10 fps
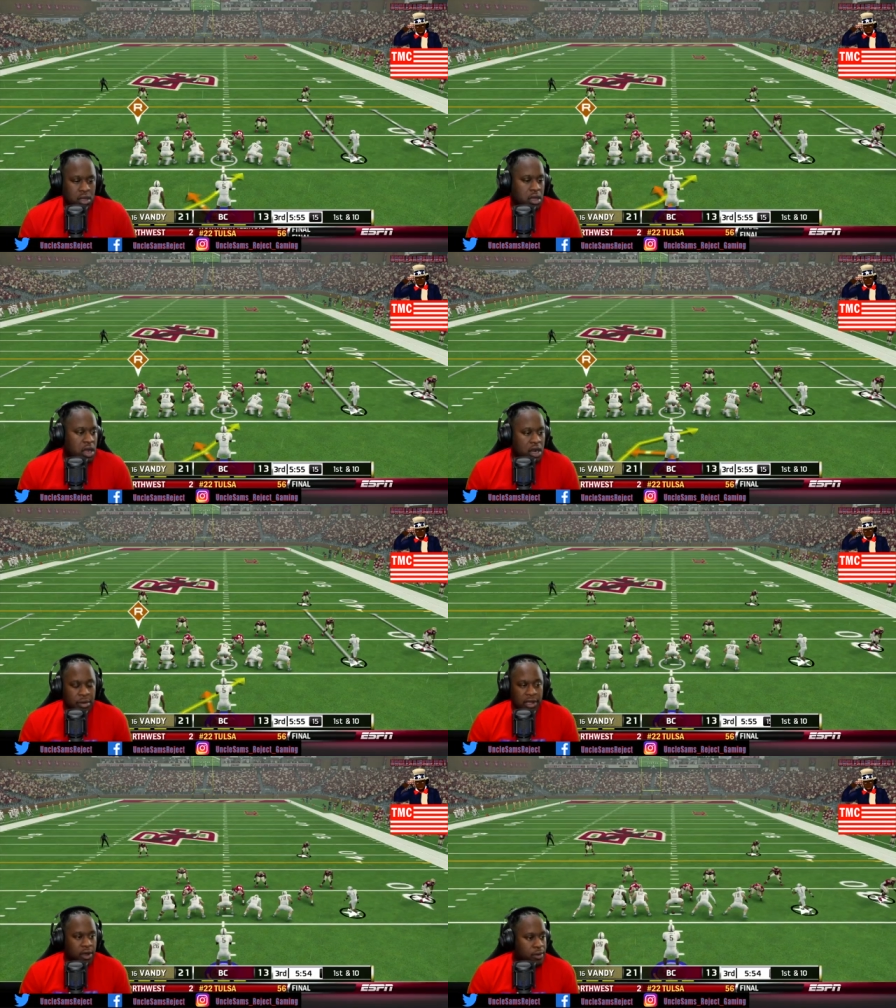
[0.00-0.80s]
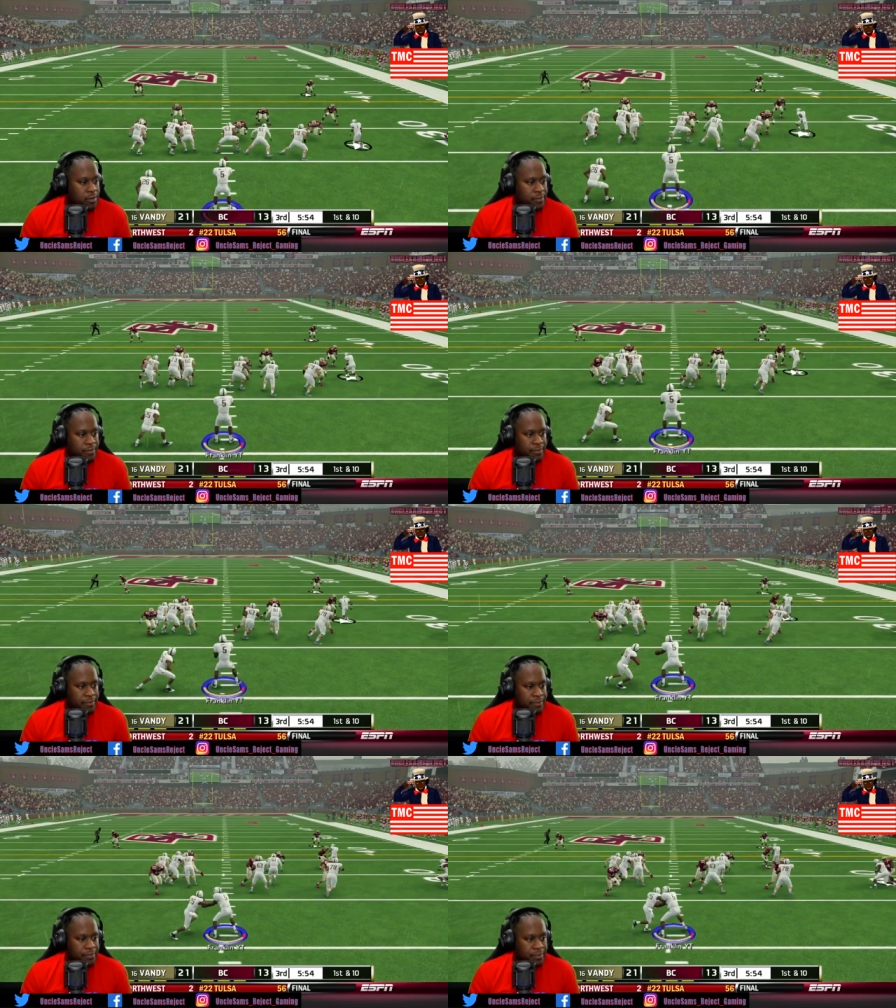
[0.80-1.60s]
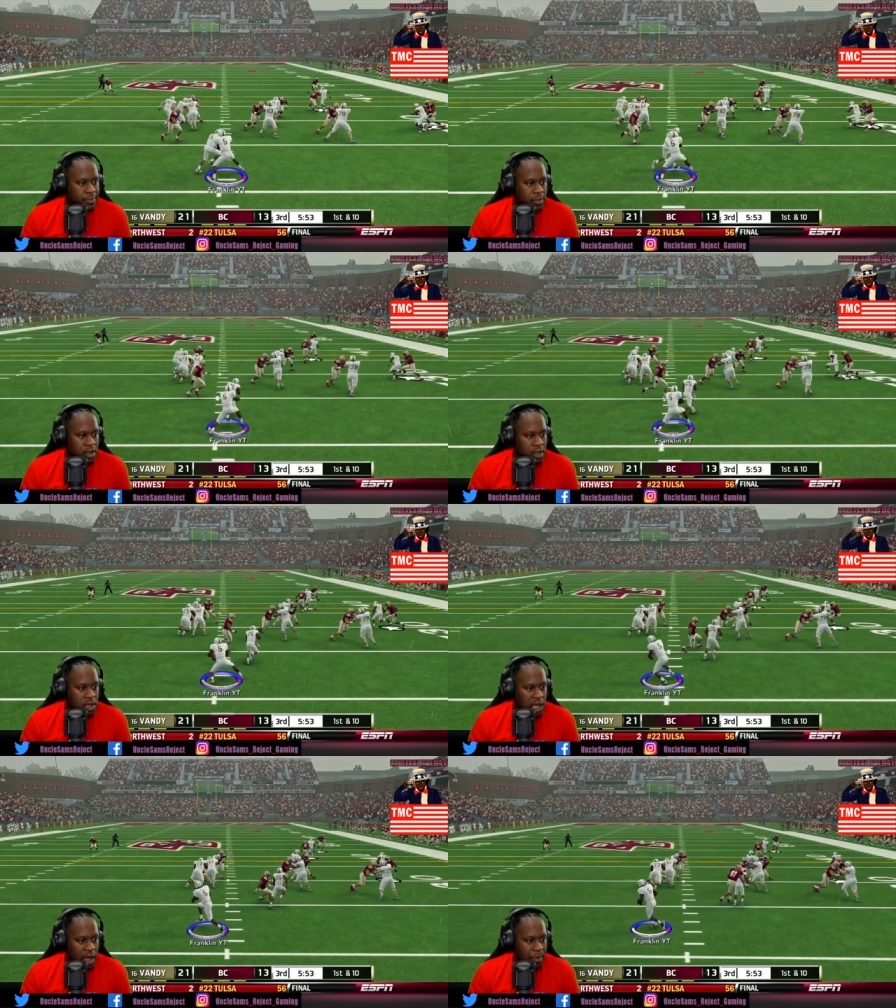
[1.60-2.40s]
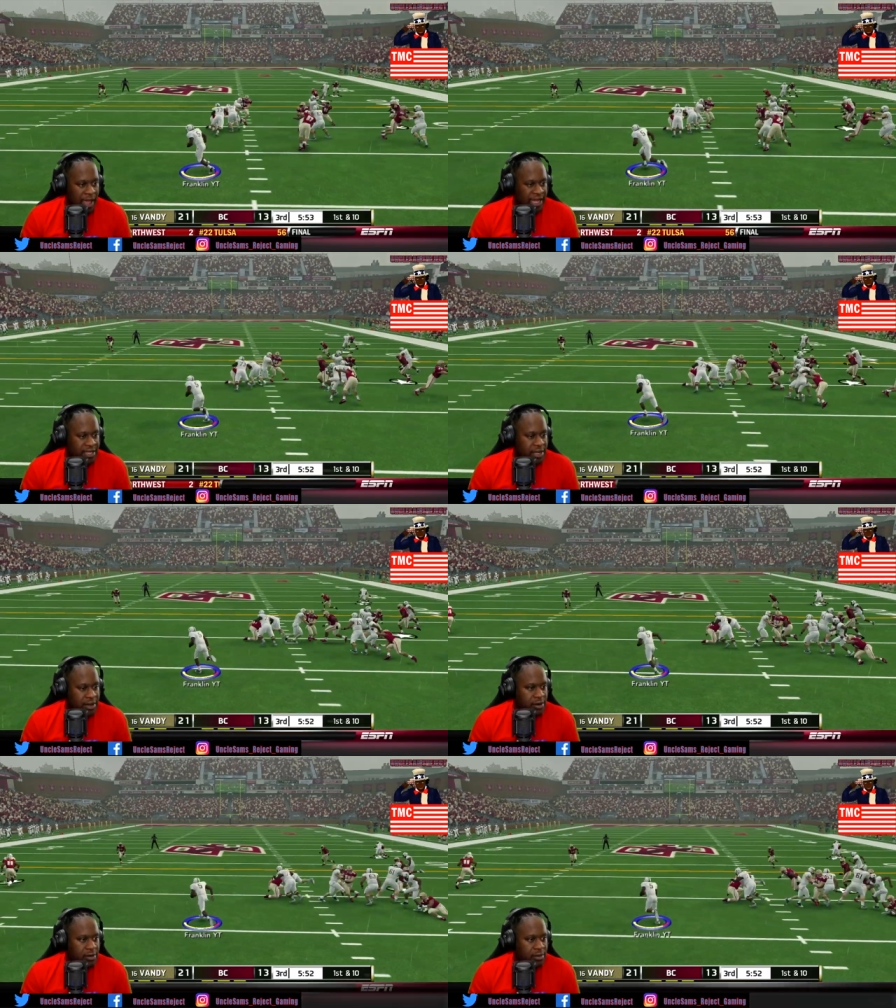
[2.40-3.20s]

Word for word: All right, here we go. Up eight here.